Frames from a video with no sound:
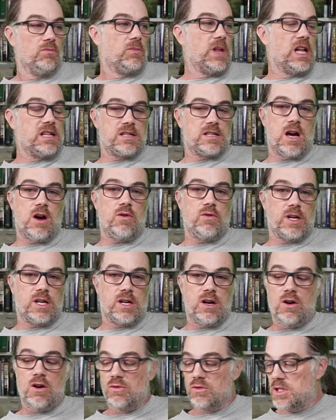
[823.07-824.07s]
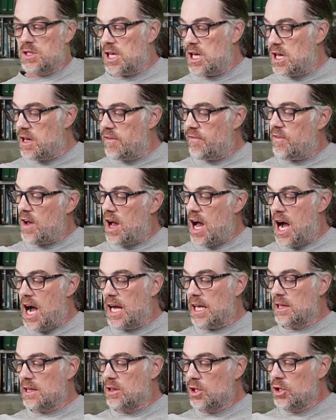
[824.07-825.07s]
That's how it goes. If
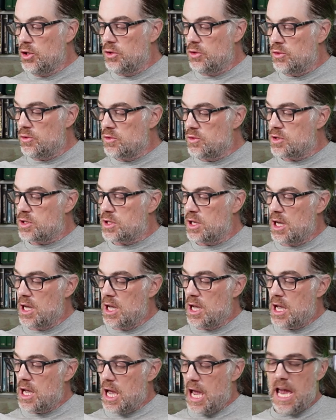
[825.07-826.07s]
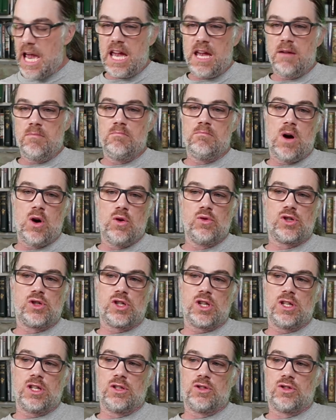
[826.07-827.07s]
I lose a
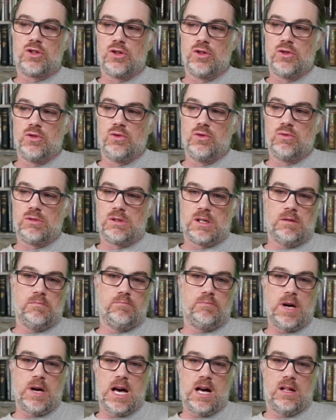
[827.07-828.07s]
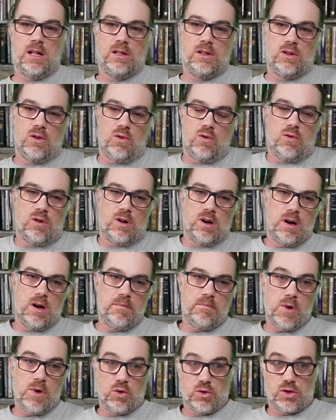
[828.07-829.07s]
motion to compel or a
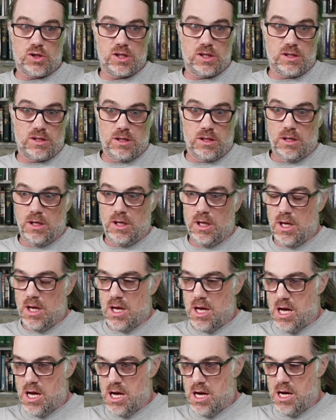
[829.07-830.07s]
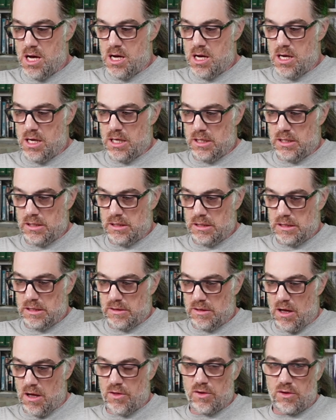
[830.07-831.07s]
motion,
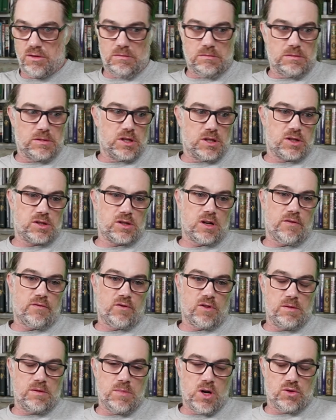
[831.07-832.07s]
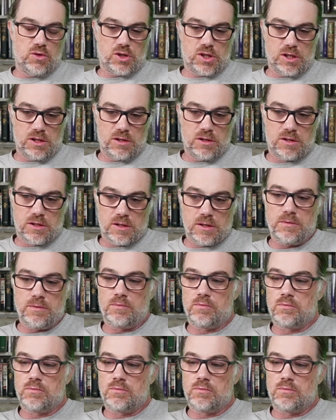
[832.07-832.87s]
other discovery motions,